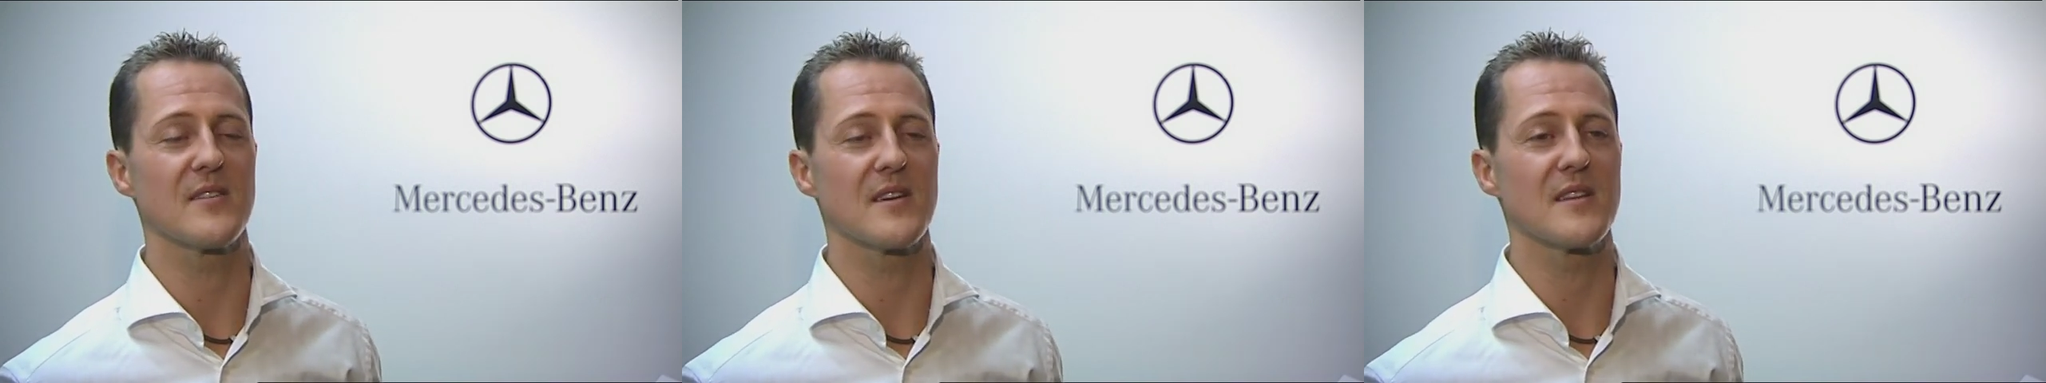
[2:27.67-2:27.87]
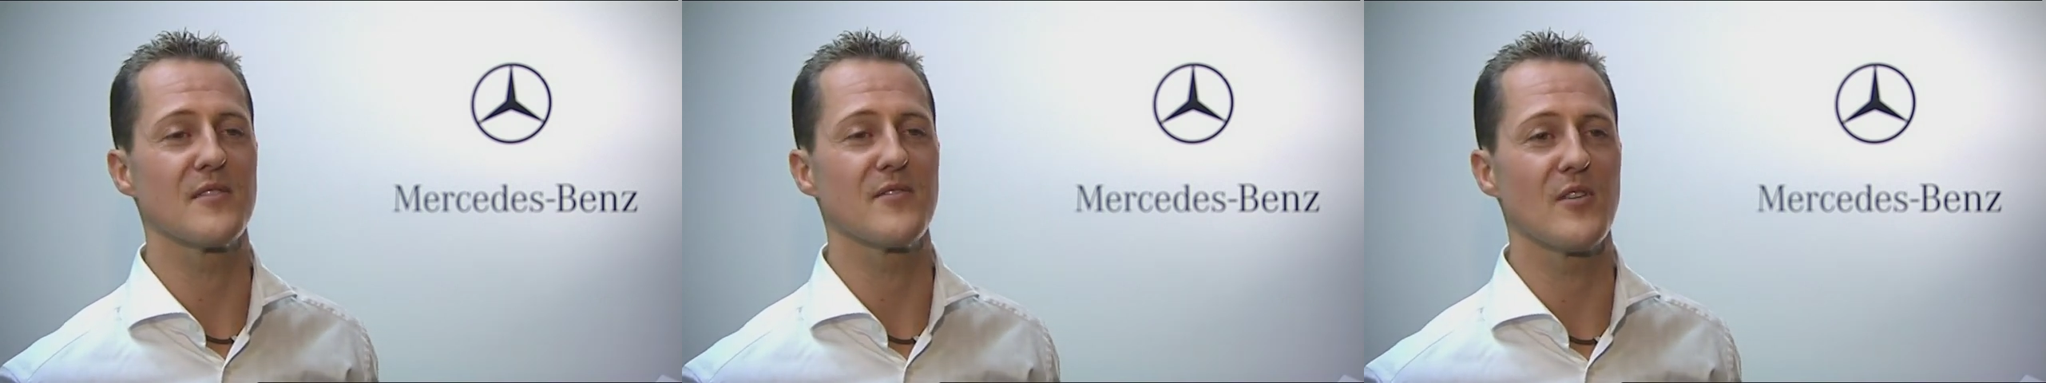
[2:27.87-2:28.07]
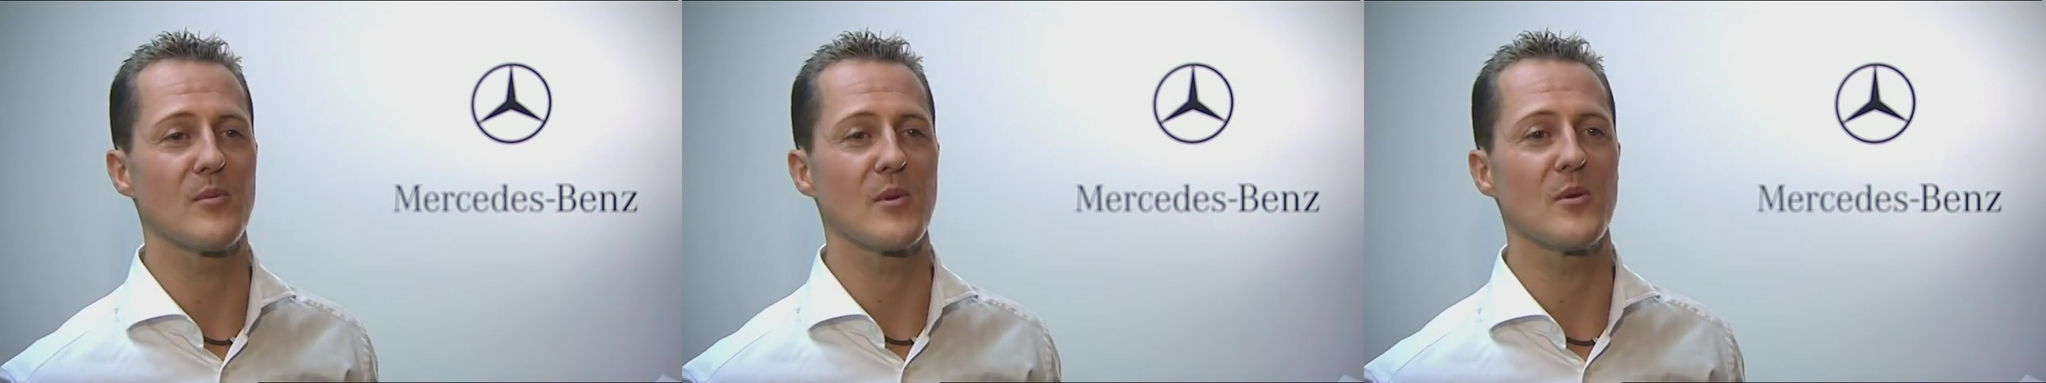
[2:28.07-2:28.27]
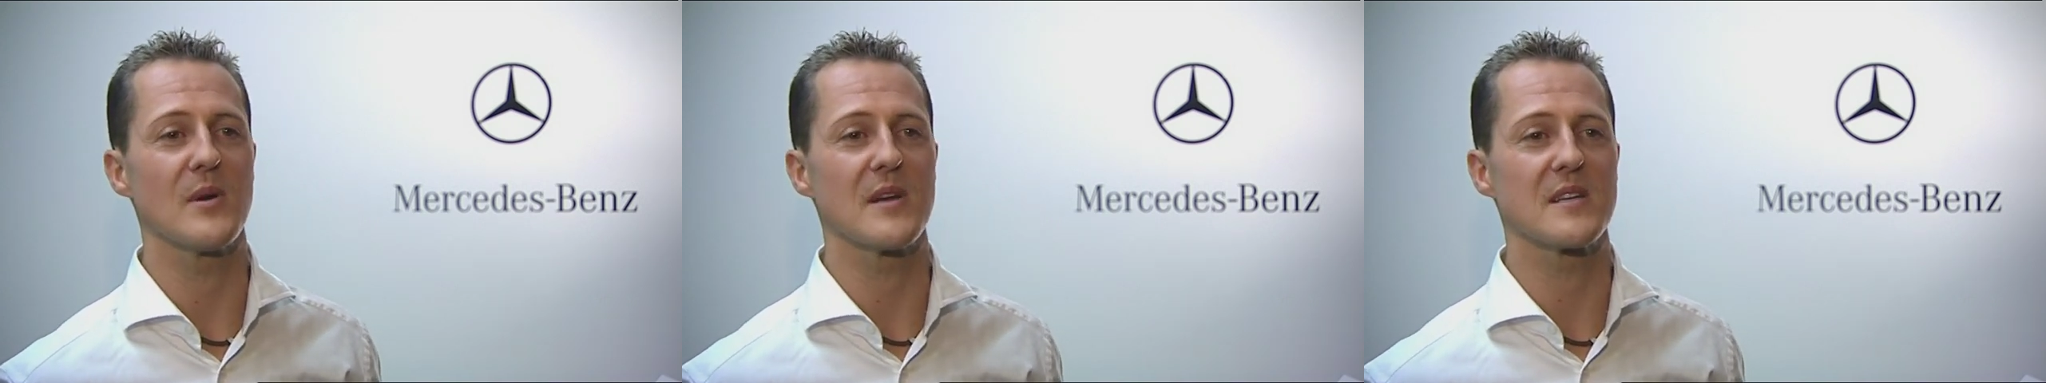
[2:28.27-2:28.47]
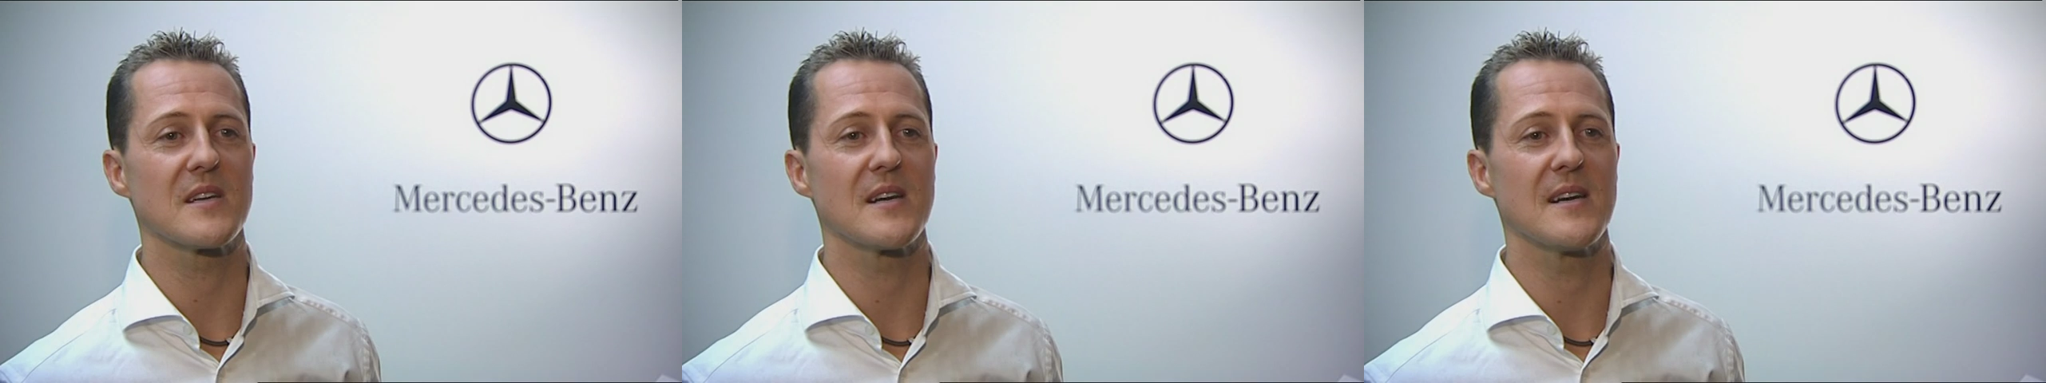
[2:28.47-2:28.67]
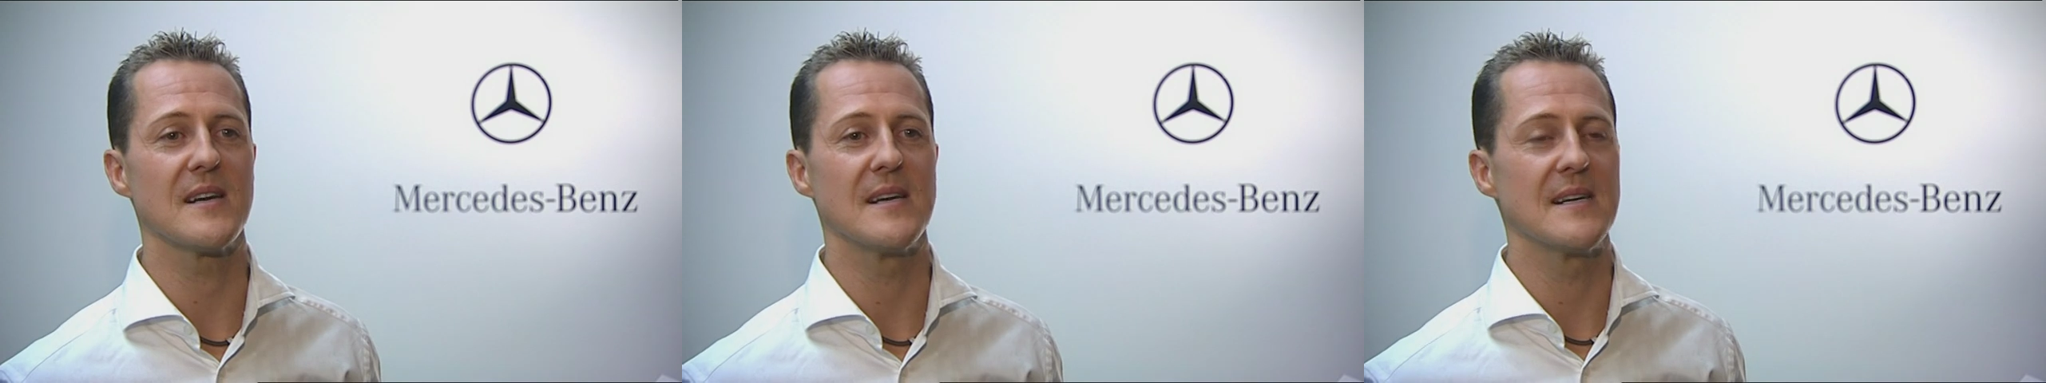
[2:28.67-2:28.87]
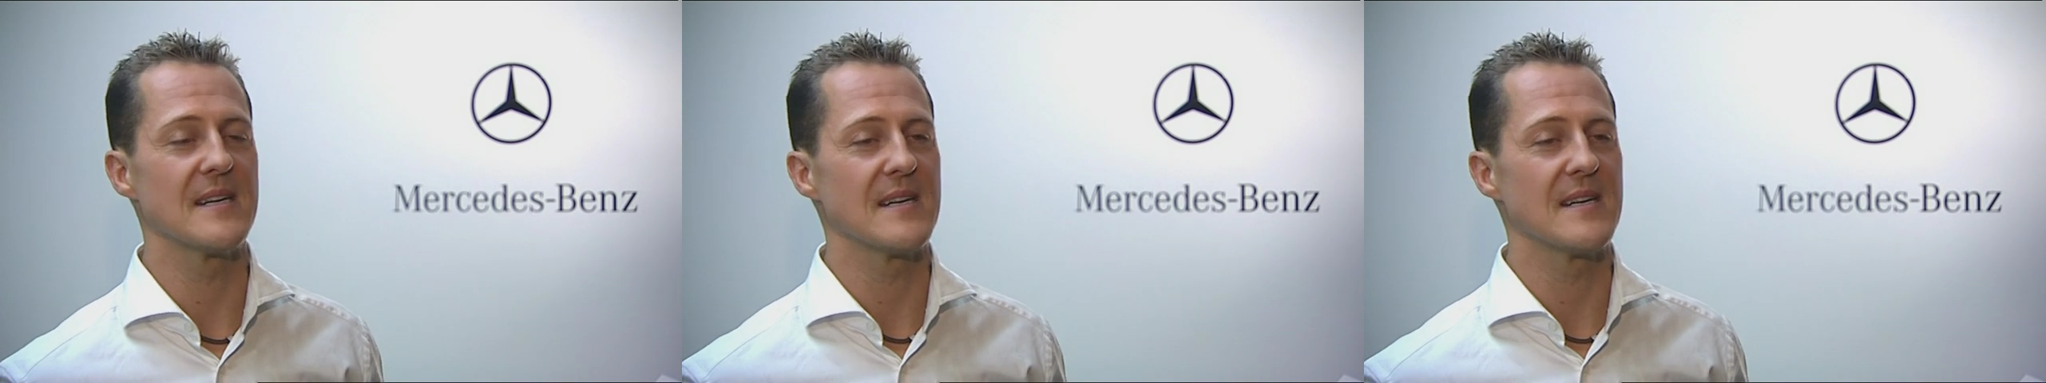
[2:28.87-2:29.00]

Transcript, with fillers: in a Formula One car,